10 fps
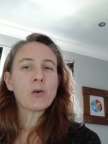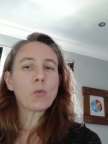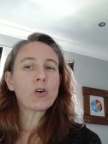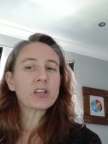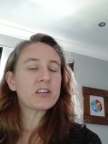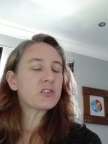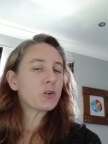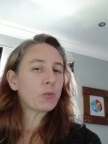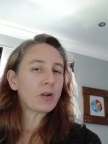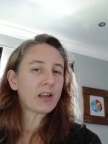What is
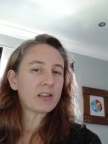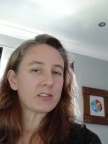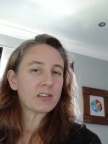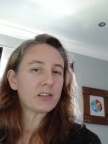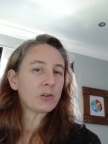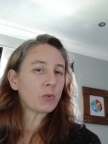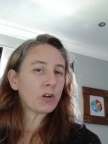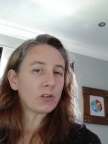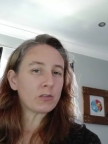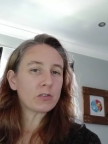your place in the
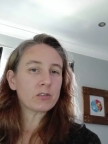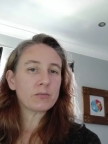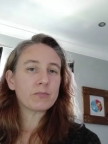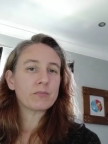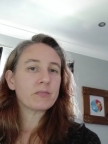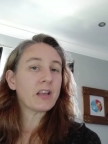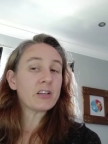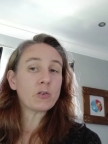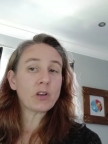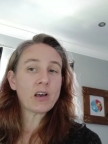world,
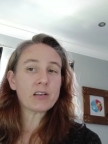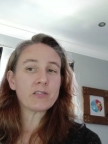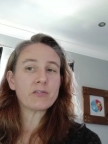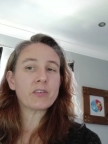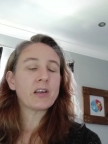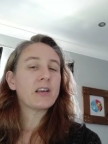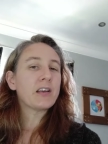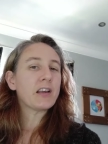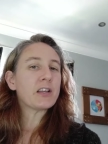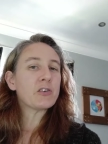in your life,
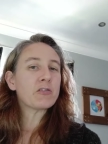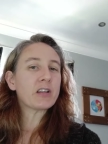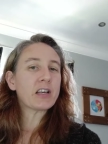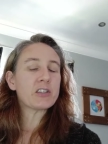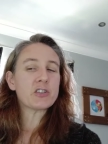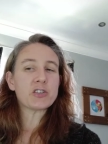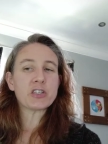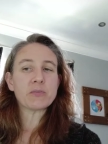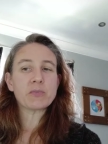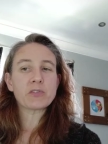in your
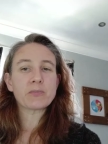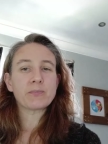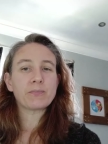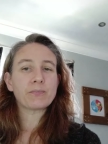relationships?